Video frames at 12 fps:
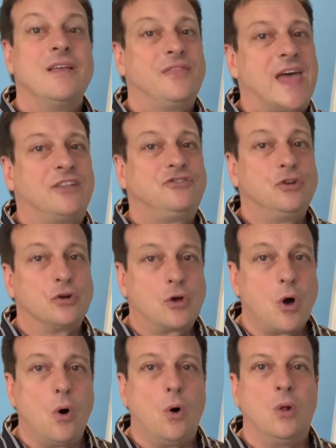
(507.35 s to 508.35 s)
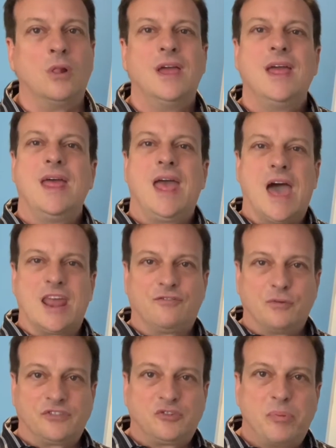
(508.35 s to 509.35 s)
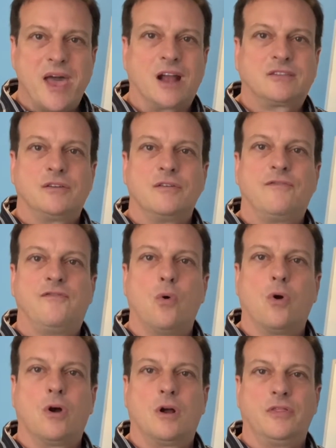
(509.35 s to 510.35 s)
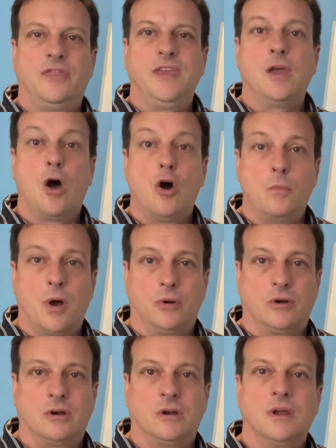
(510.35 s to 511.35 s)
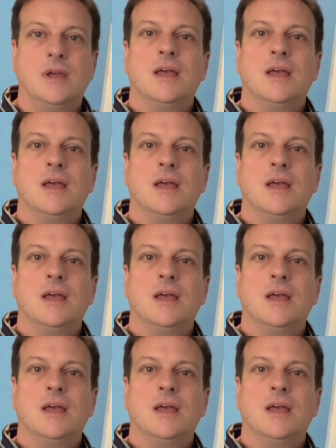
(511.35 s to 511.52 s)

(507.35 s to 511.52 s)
That's your goal. Out of respect for the homeowner,